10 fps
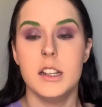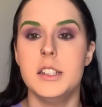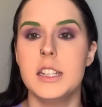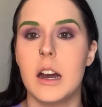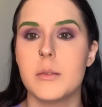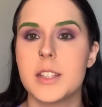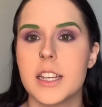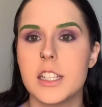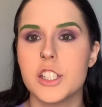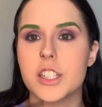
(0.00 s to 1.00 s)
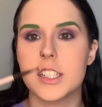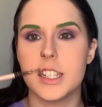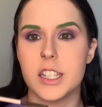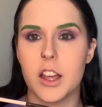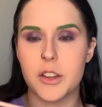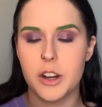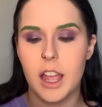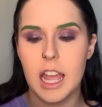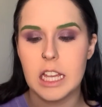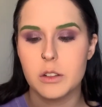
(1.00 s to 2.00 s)
Now I'm taking just
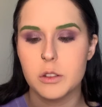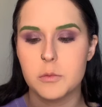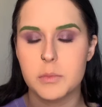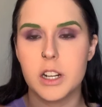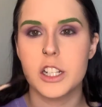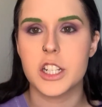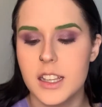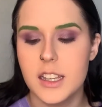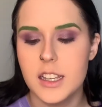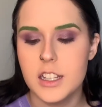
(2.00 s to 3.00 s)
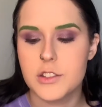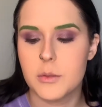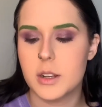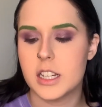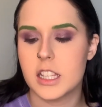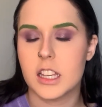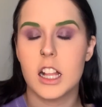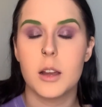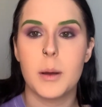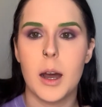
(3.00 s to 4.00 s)
another angled brush So I'm gonna take the
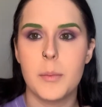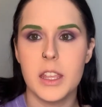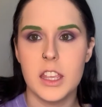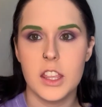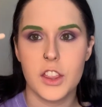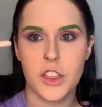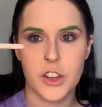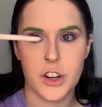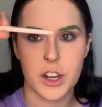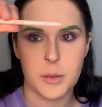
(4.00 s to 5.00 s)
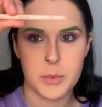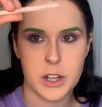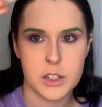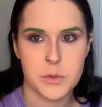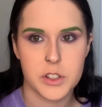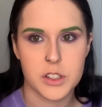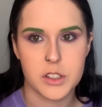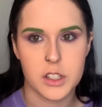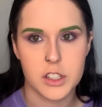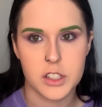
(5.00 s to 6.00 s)
ColourPop E30 brush, which
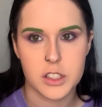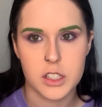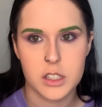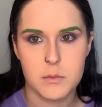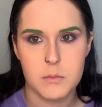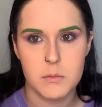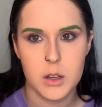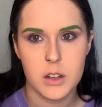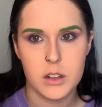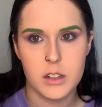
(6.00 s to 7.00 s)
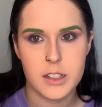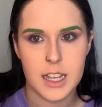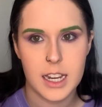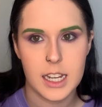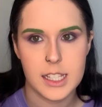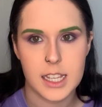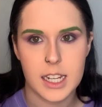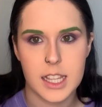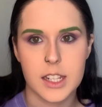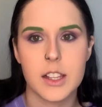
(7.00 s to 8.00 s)
is just a small, tiny
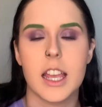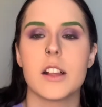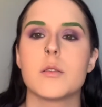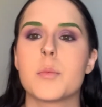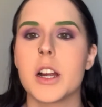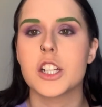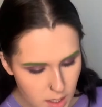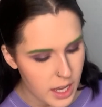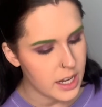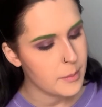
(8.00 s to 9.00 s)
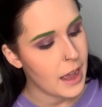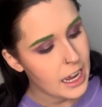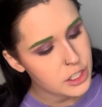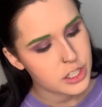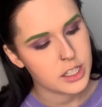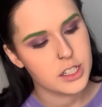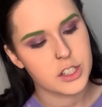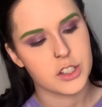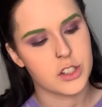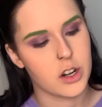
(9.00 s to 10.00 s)
little angled brush. And I'm actually gonna
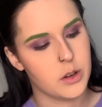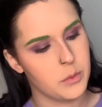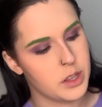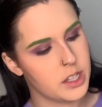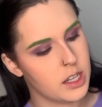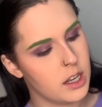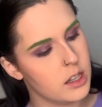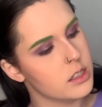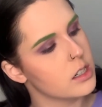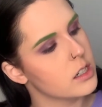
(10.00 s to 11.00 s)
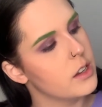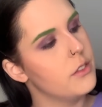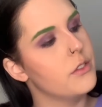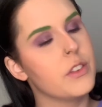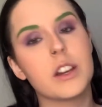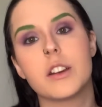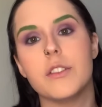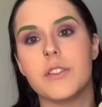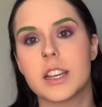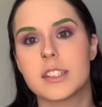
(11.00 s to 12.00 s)
start with the color Very
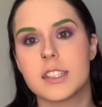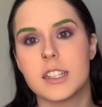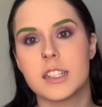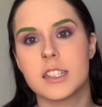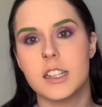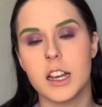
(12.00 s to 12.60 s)
Vixen,